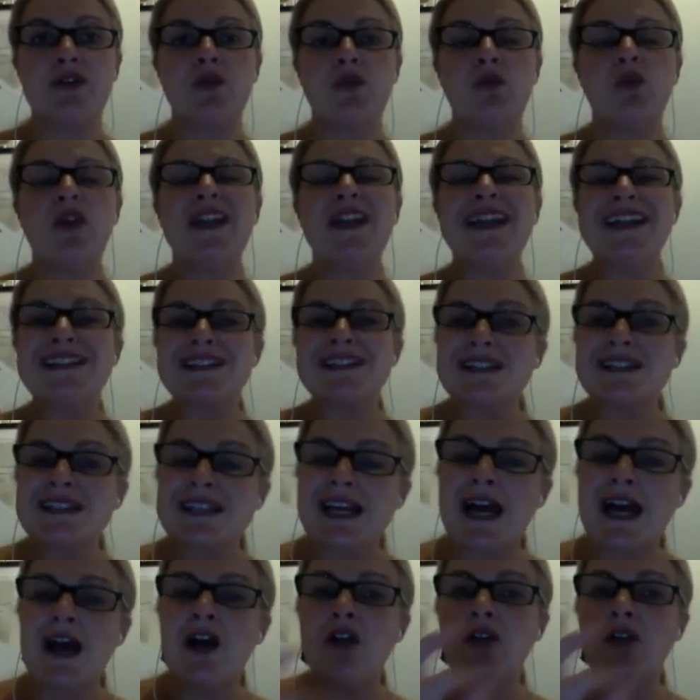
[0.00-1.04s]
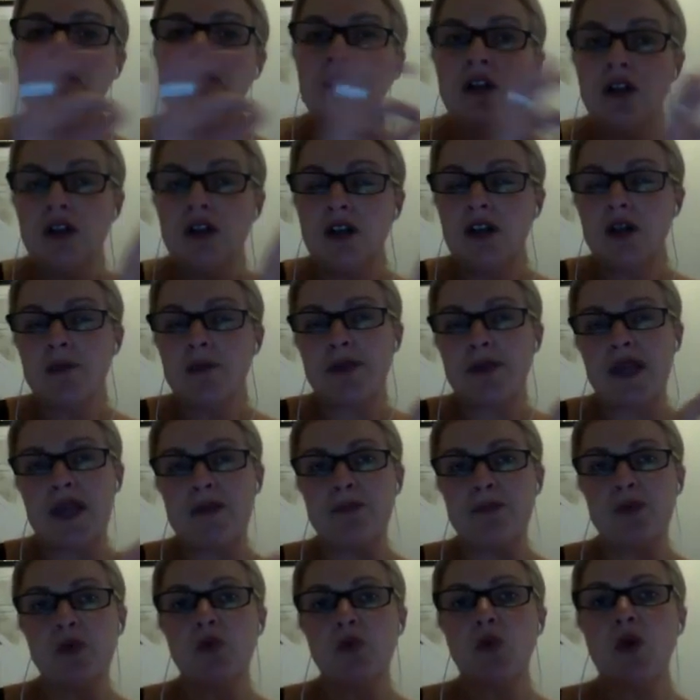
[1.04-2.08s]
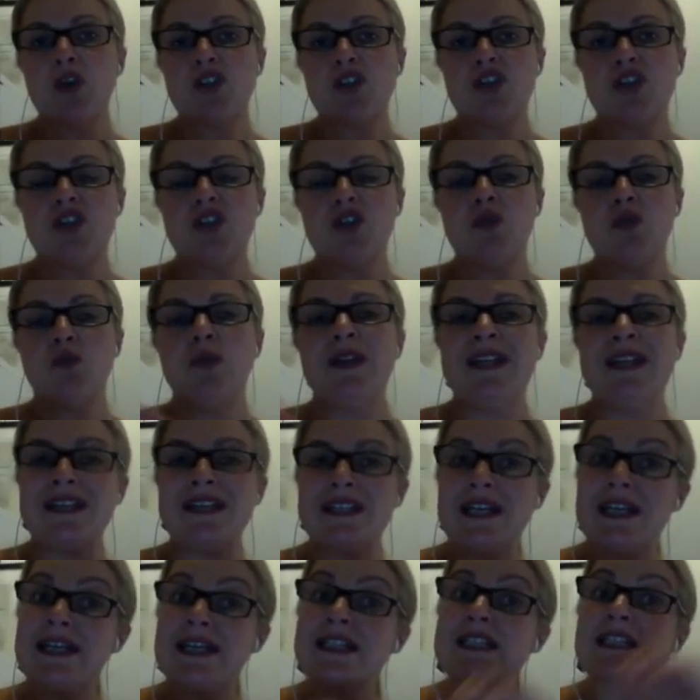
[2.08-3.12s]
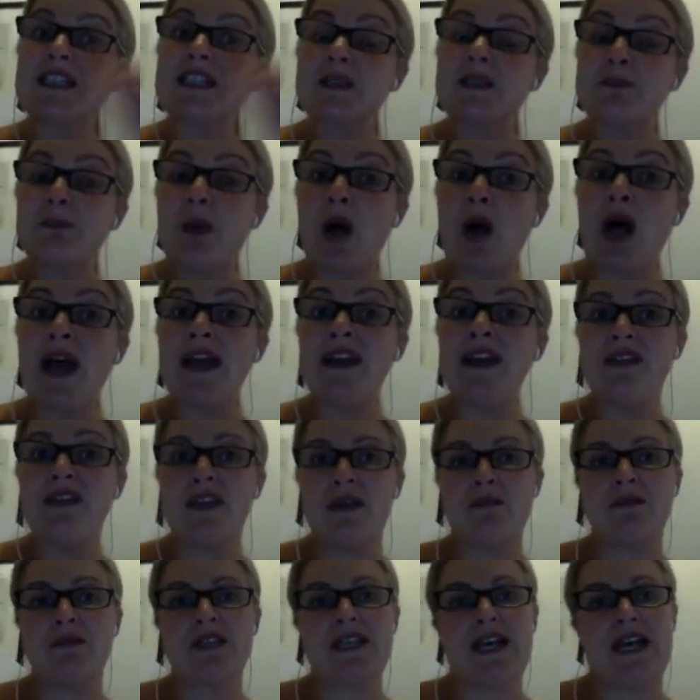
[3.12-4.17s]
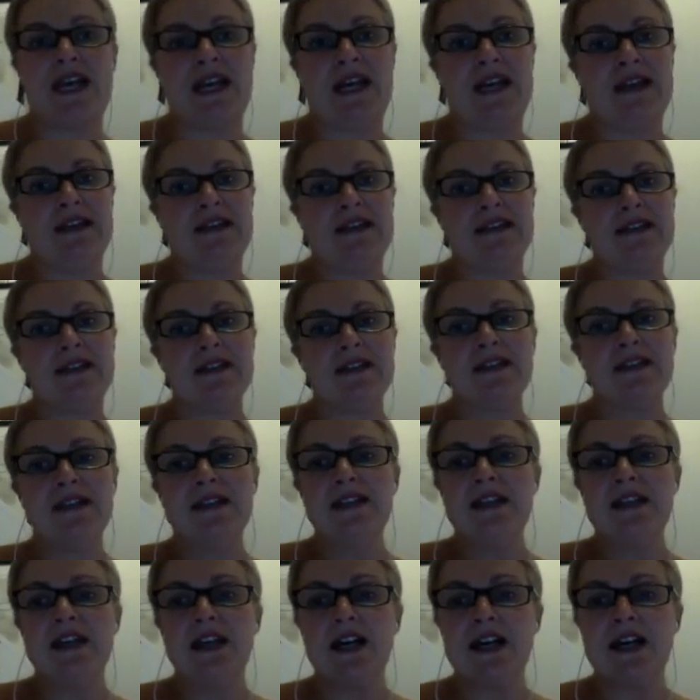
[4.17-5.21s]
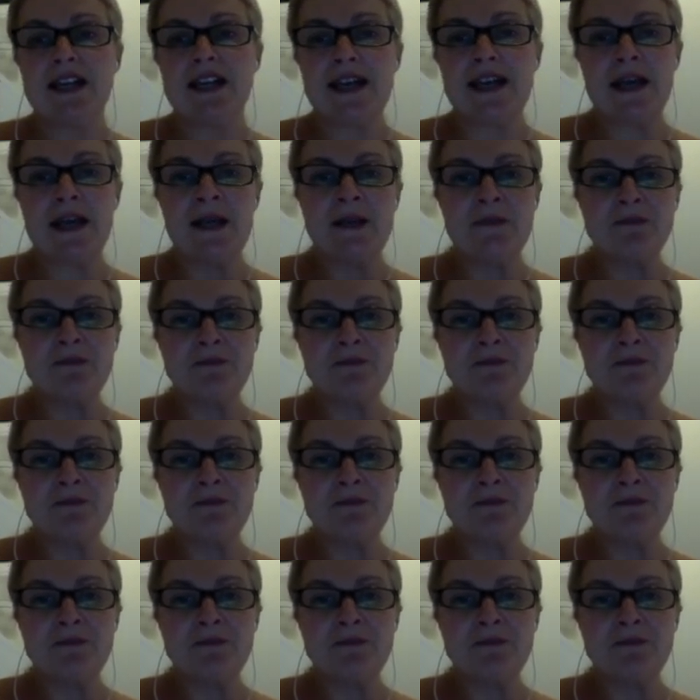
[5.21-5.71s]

We need to tell people what to do. We need to inspire them to act. Okay?